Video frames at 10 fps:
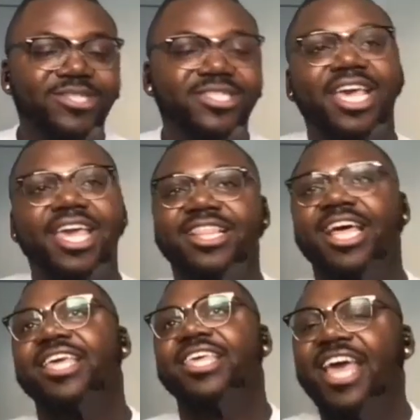I was
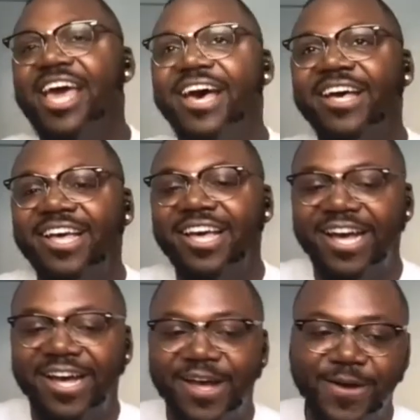saying like, yeah,
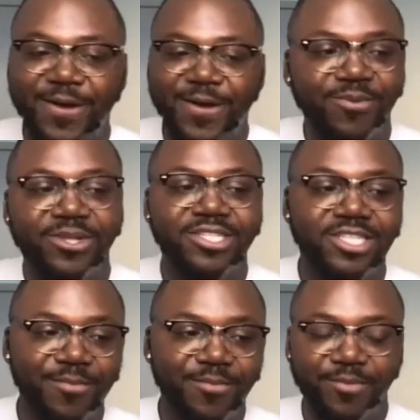um, if
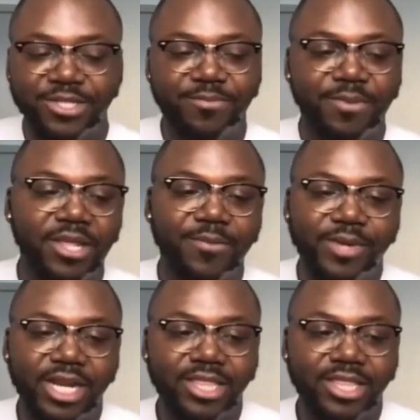someone just dumped me a bunch of money,